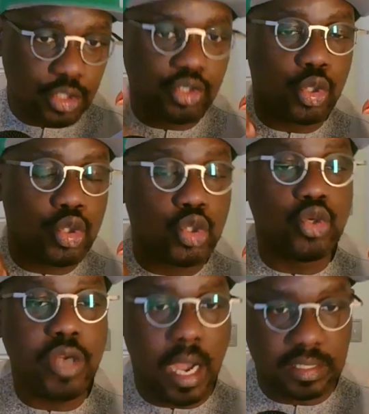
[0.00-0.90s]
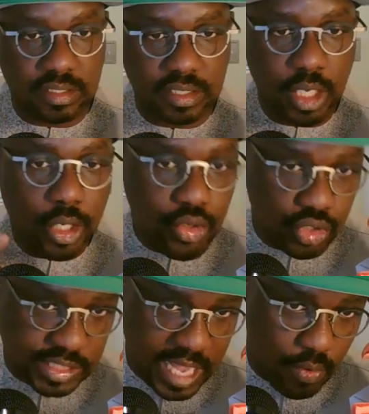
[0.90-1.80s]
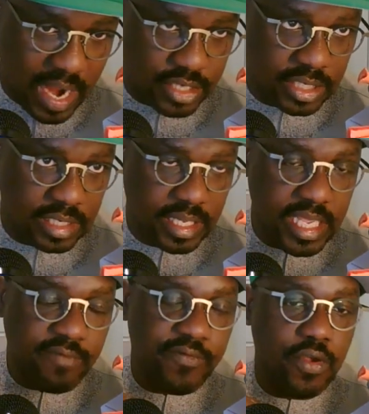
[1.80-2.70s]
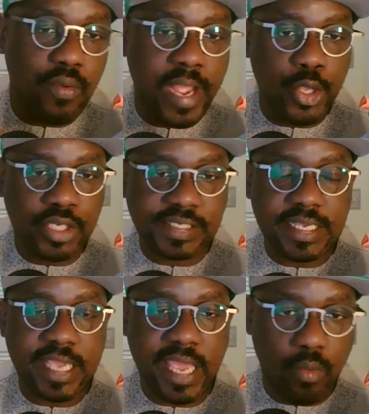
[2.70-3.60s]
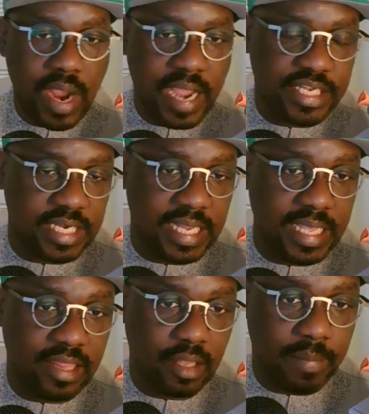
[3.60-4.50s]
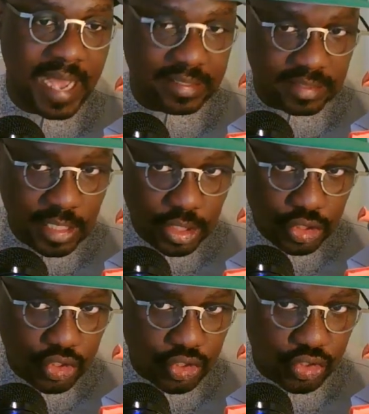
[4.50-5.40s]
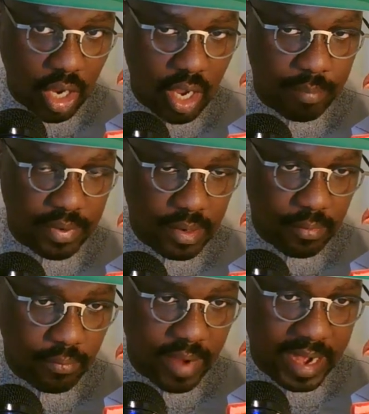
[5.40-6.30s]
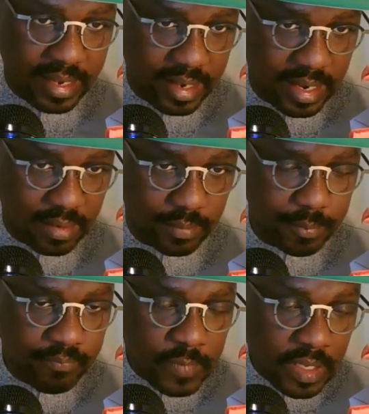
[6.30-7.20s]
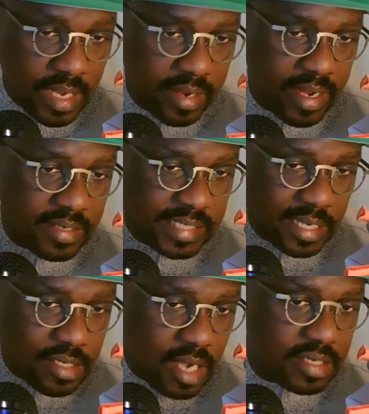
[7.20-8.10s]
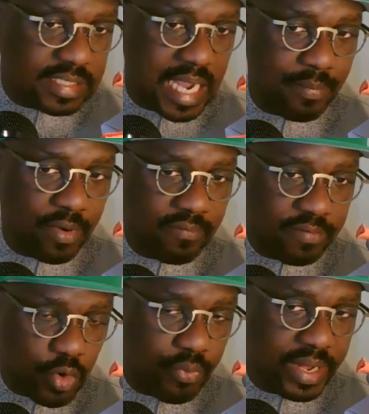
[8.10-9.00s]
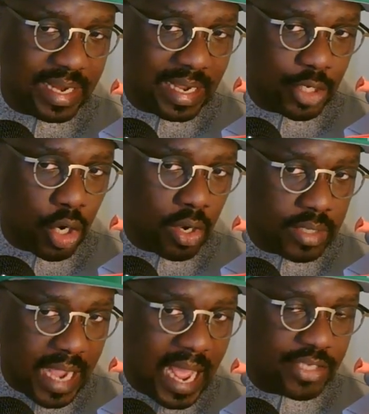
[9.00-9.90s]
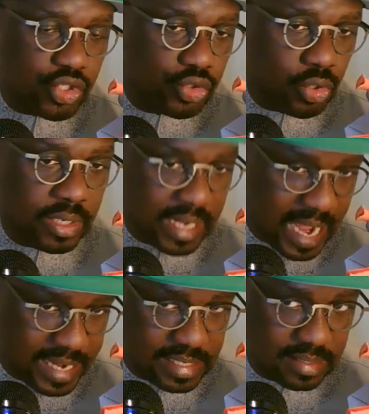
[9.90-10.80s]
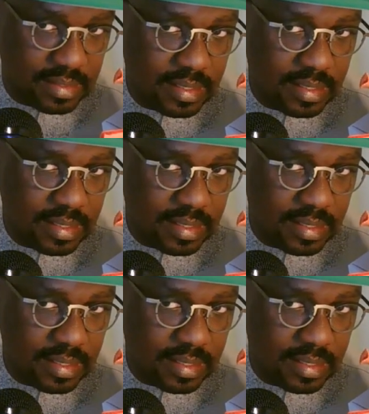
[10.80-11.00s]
So do not use KY jelly. If you were using KY jelly in the past, stop right now. Now, there's another type of lubricant called Astroglide.